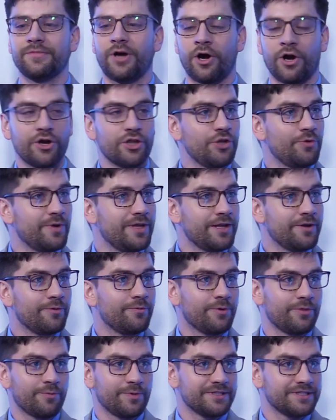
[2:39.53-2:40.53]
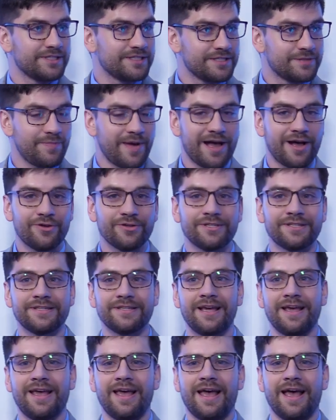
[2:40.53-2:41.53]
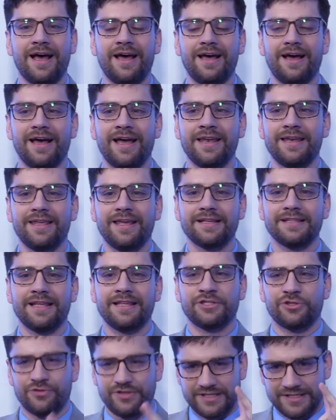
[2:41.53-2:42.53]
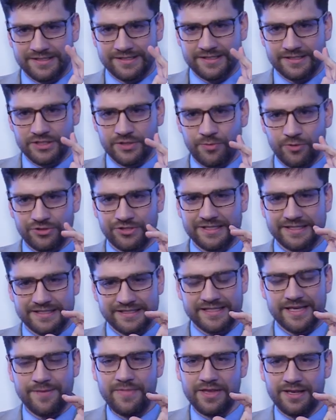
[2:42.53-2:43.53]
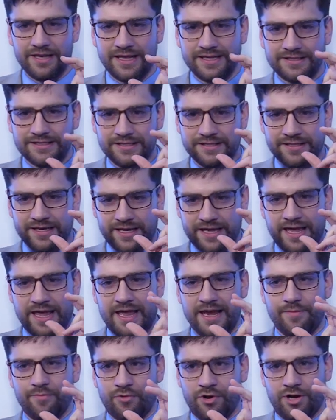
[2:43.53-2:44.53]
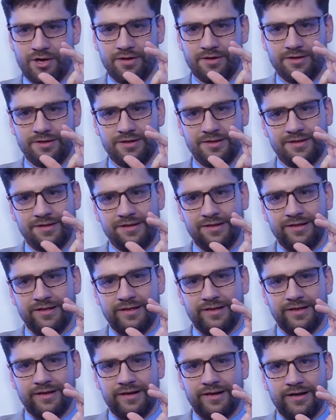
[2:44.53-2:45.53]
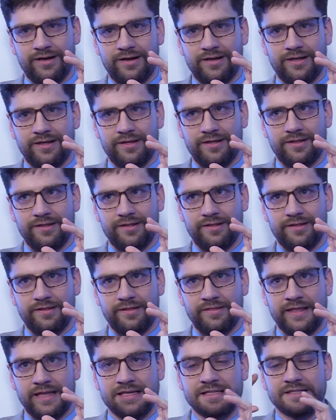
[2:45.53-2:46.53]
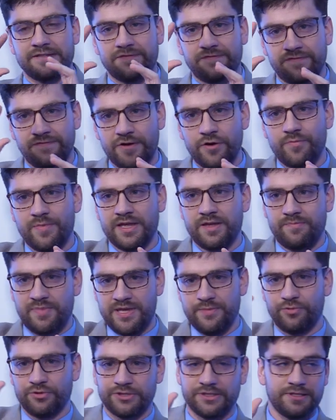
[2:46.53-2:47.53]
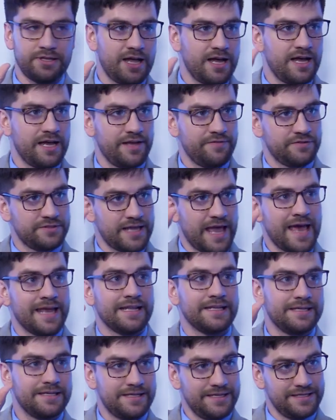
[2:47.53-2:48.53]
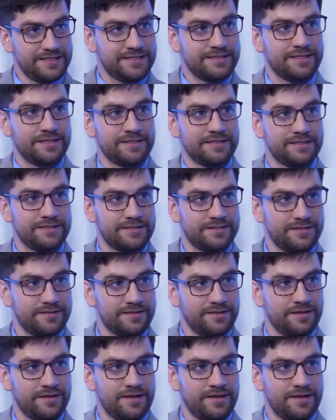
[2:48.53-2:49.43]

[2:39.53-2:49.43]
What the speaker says: arguing with one's spouse, so this is supposed to simulate the camera that is filming people's lives at a distance,